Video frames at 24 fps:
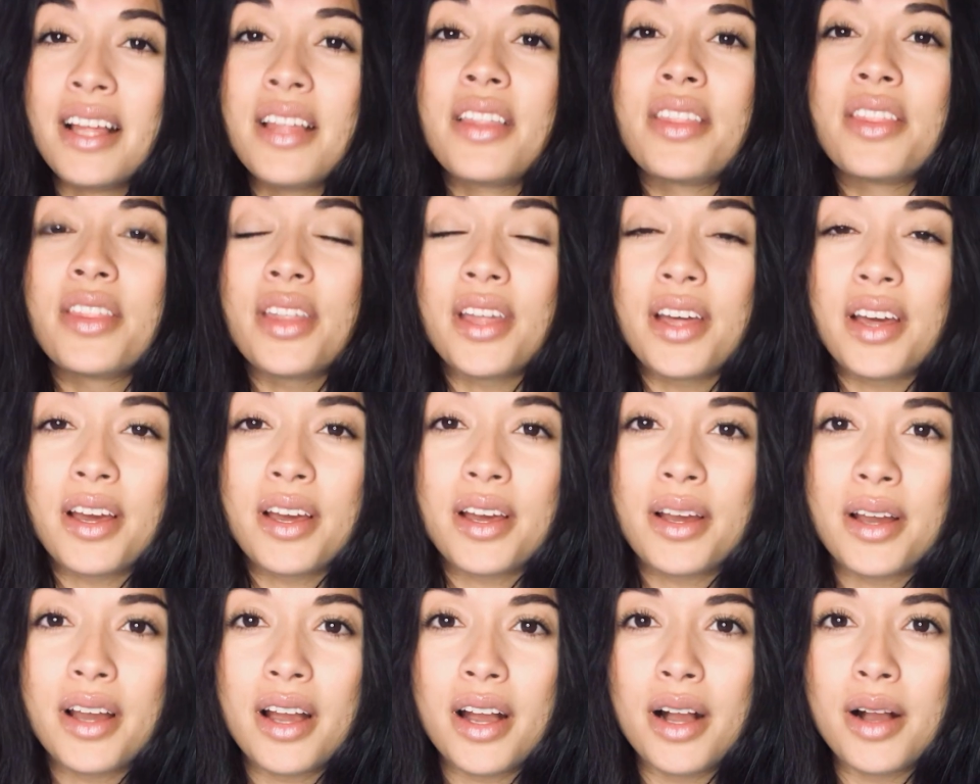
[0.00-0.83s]

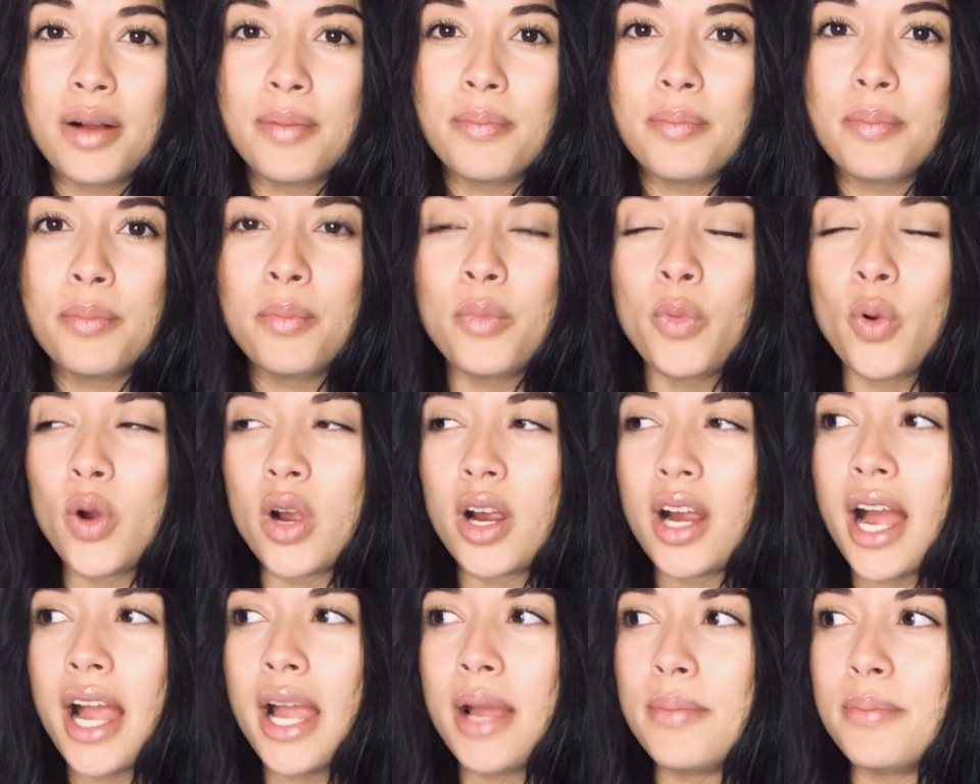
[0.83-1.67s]
the um,
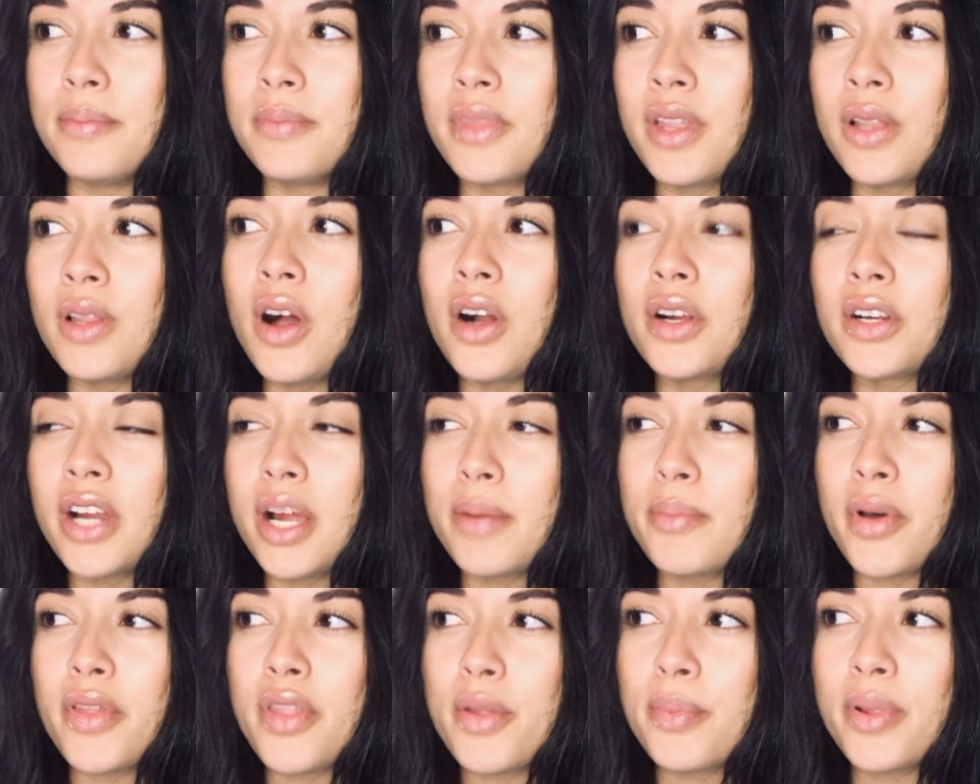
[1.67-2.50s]
more I'm, the longer
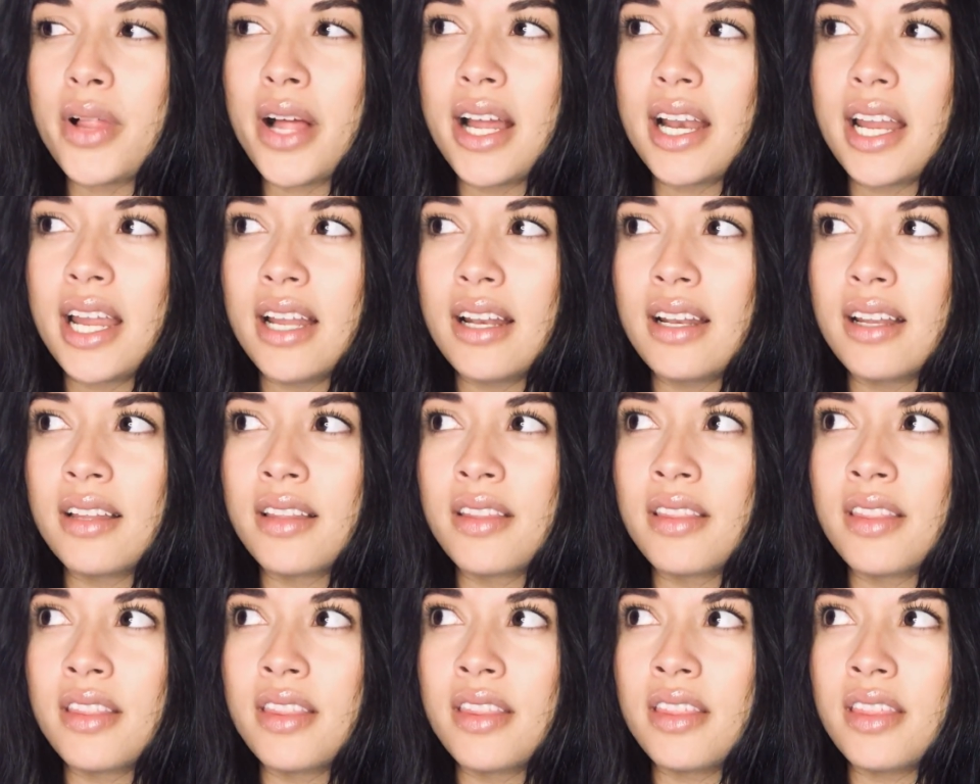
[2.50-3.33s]
I'm on the planet,
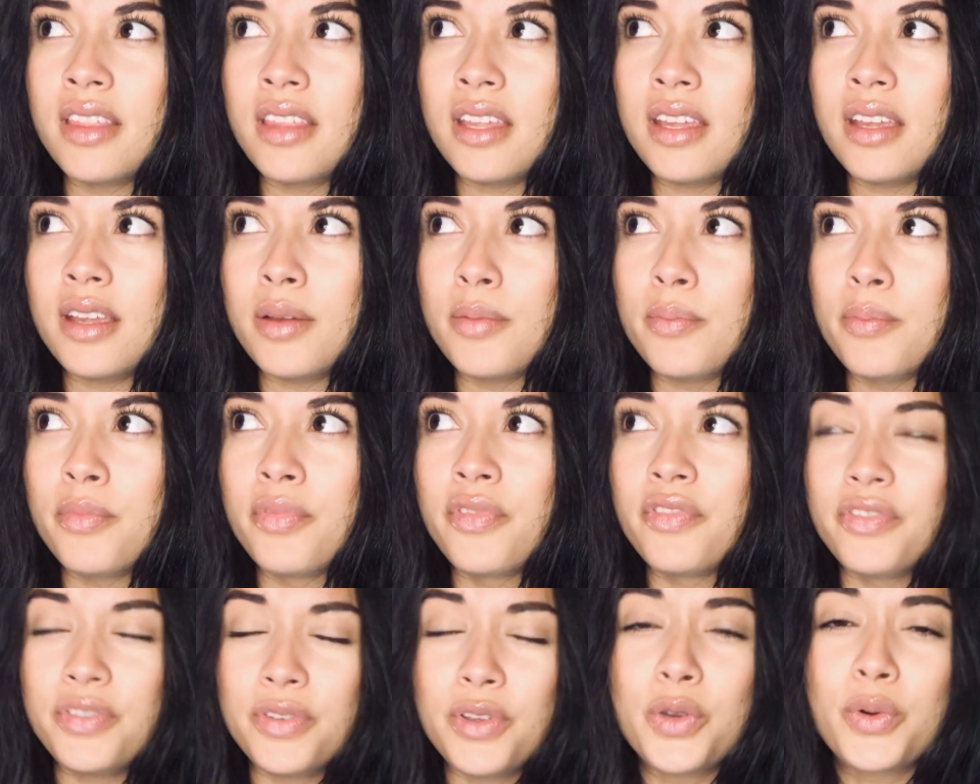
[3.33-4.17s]
the
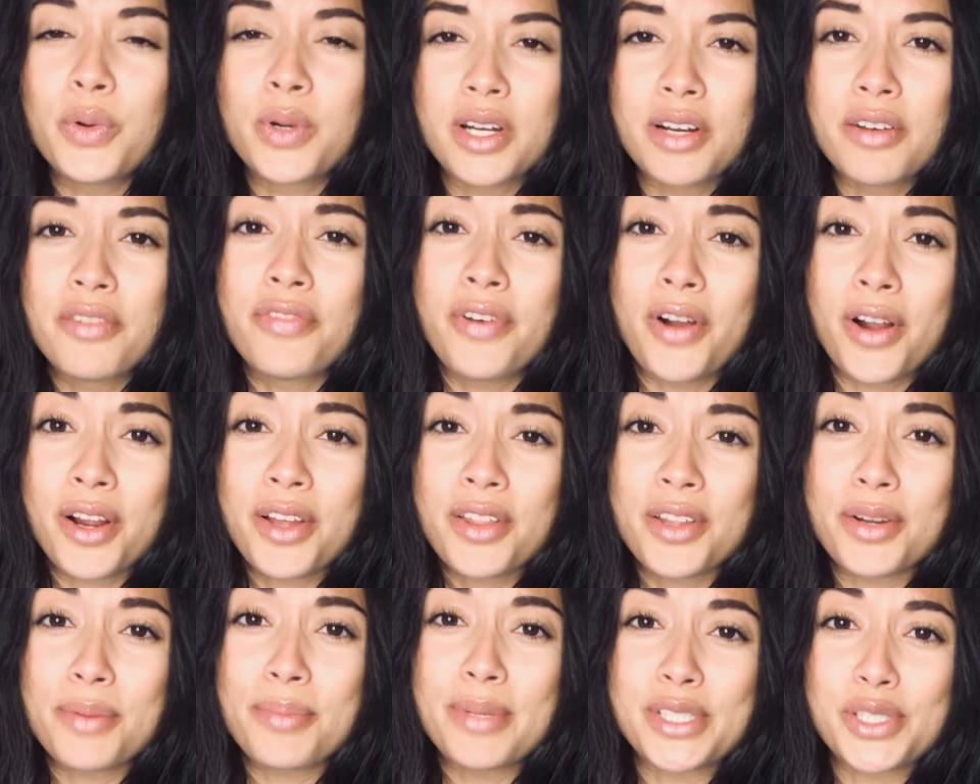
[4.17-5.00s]
fewer and
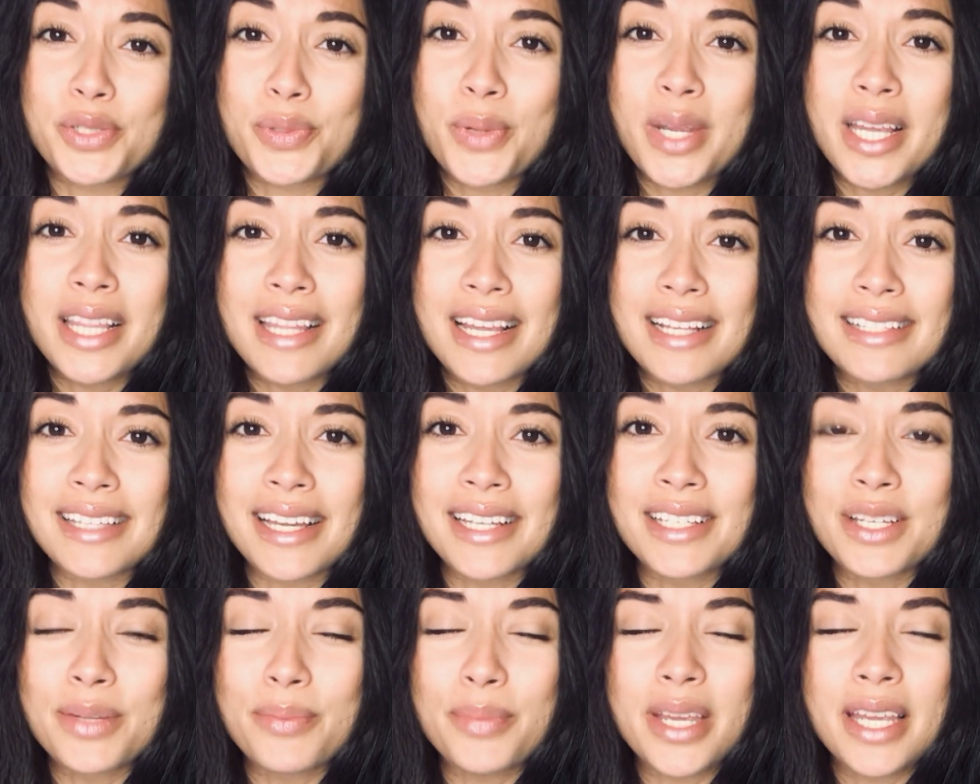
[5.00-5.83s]
farther between they
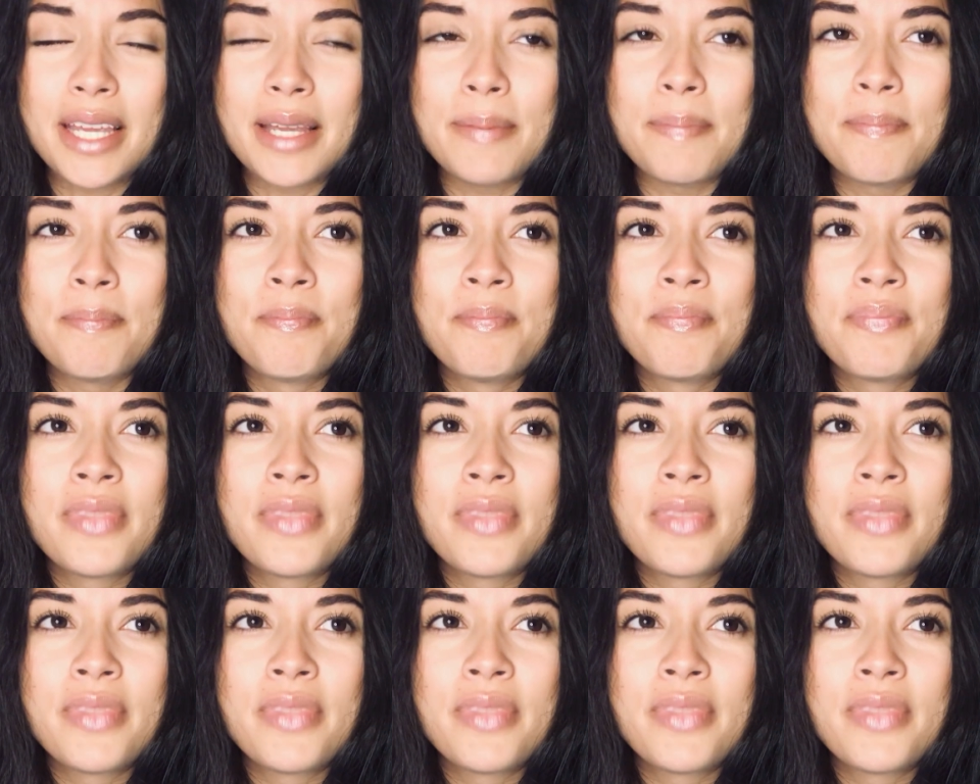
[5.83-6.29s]
tend to be.